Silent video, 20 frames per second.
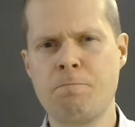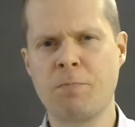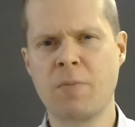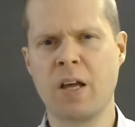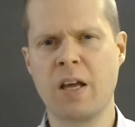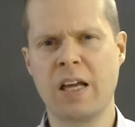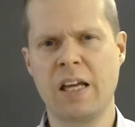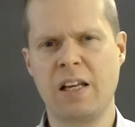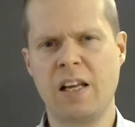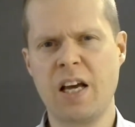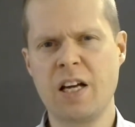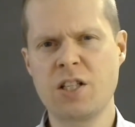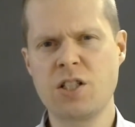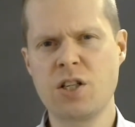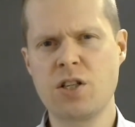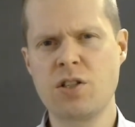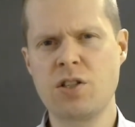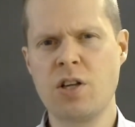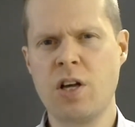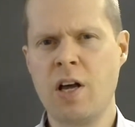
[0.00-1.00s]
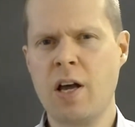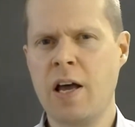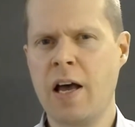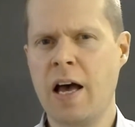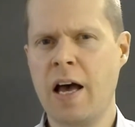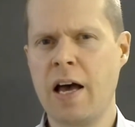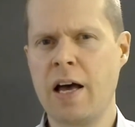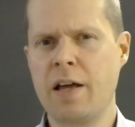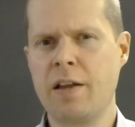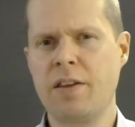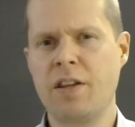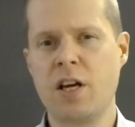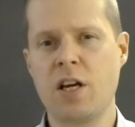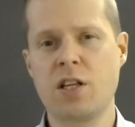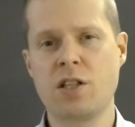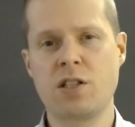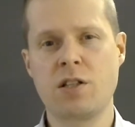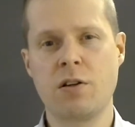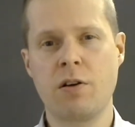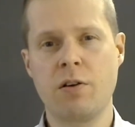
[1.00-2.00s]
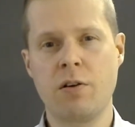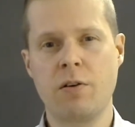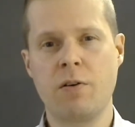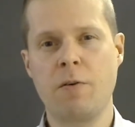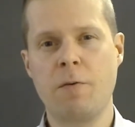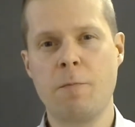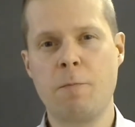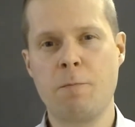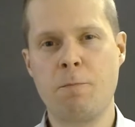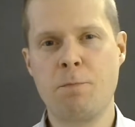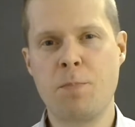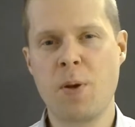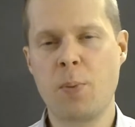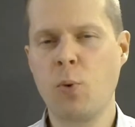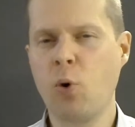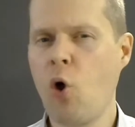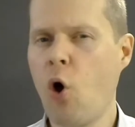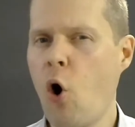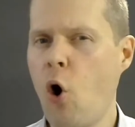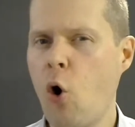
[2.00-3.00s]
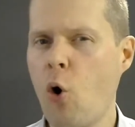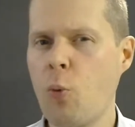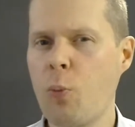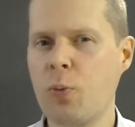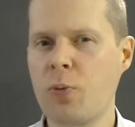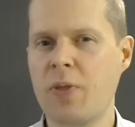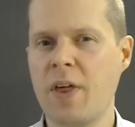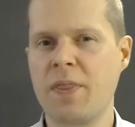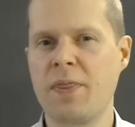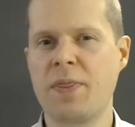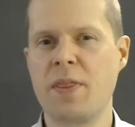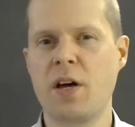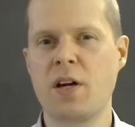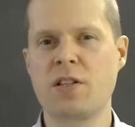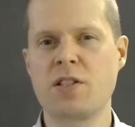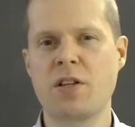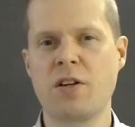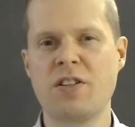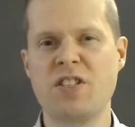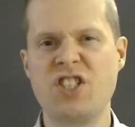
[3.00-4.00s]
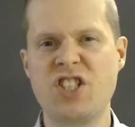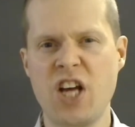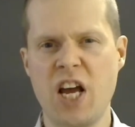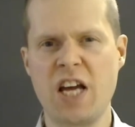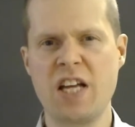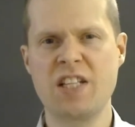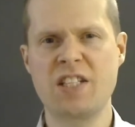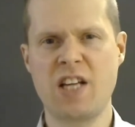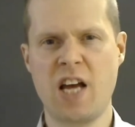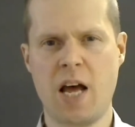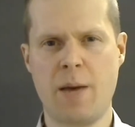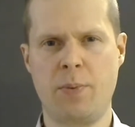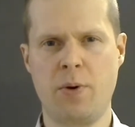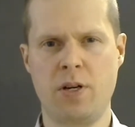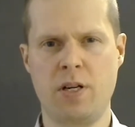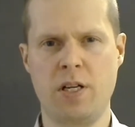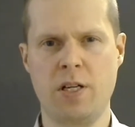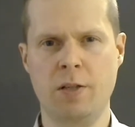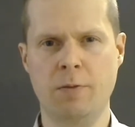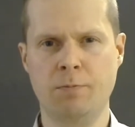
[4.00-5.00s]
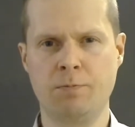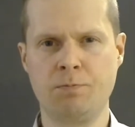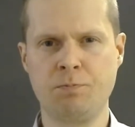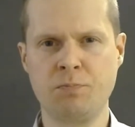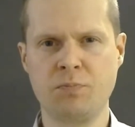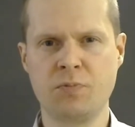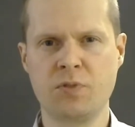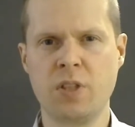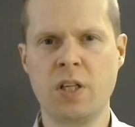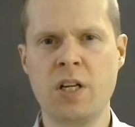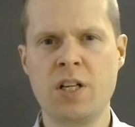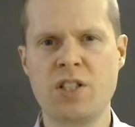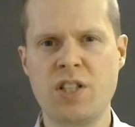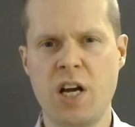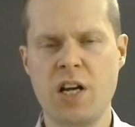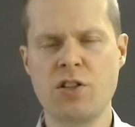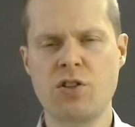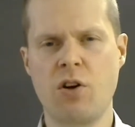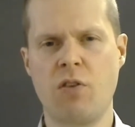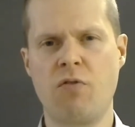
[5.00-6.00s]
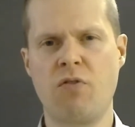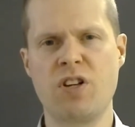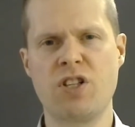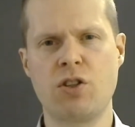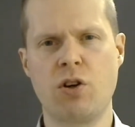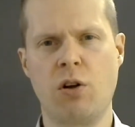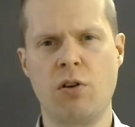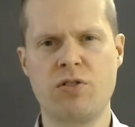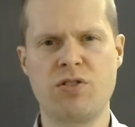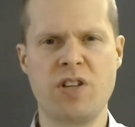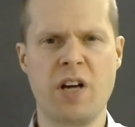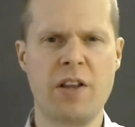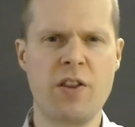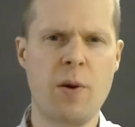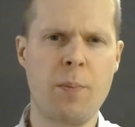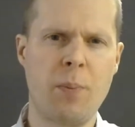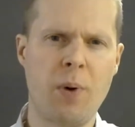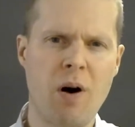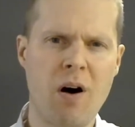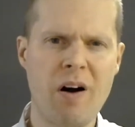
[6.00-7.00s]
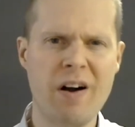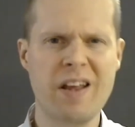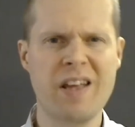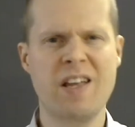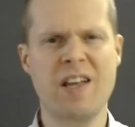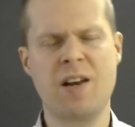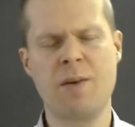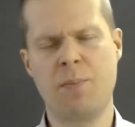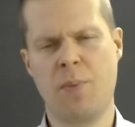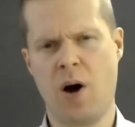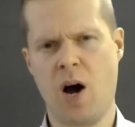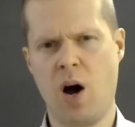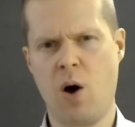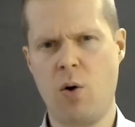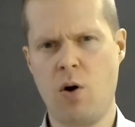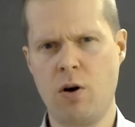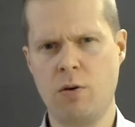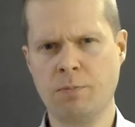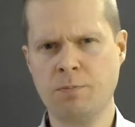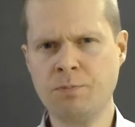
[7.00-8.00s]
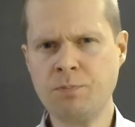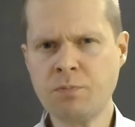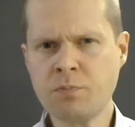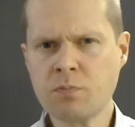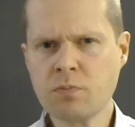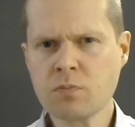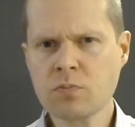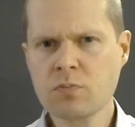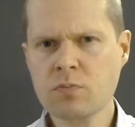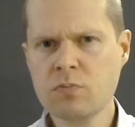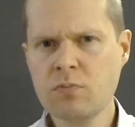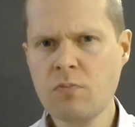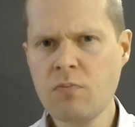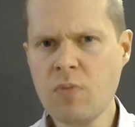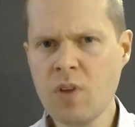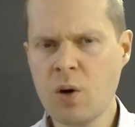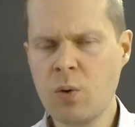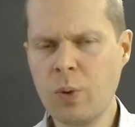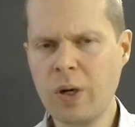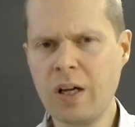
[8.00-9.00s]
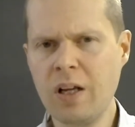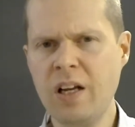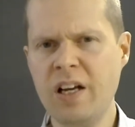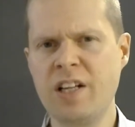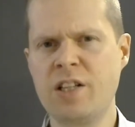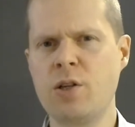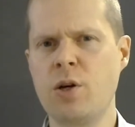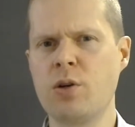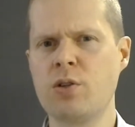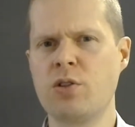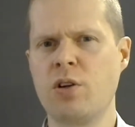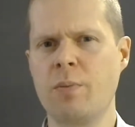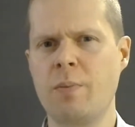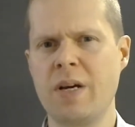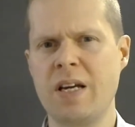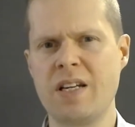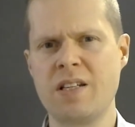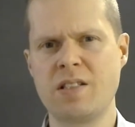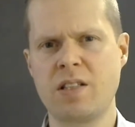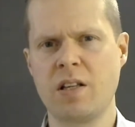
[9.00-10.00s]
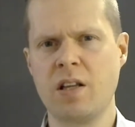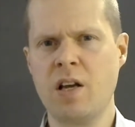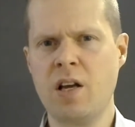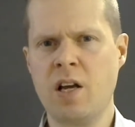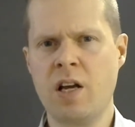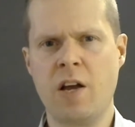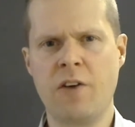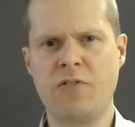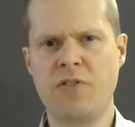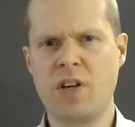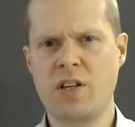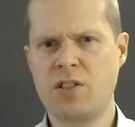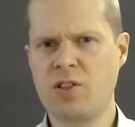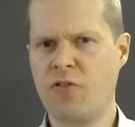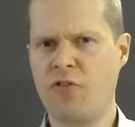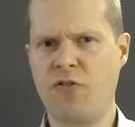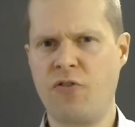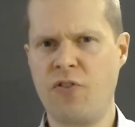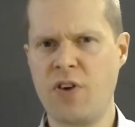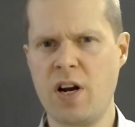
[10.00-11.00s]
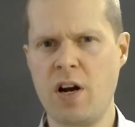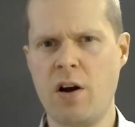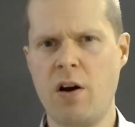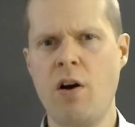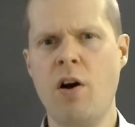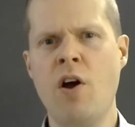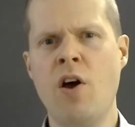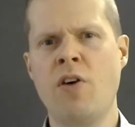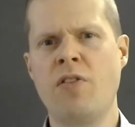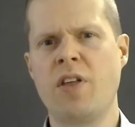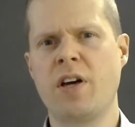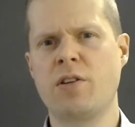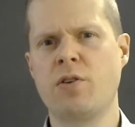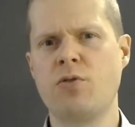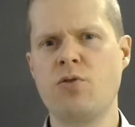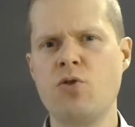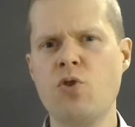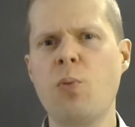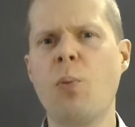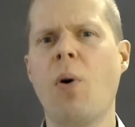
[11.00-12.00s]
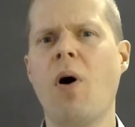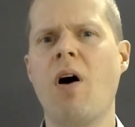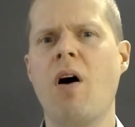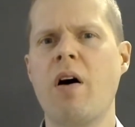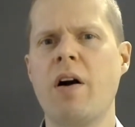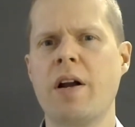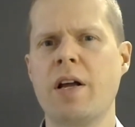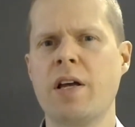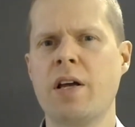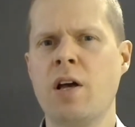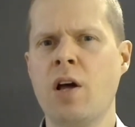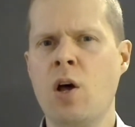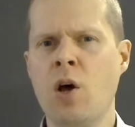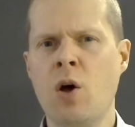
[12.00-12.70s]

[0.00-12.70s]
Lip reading: elections and there's people hope that there's a change happening, change of results, another party in power, well, it usually means that if there's a fear that the new party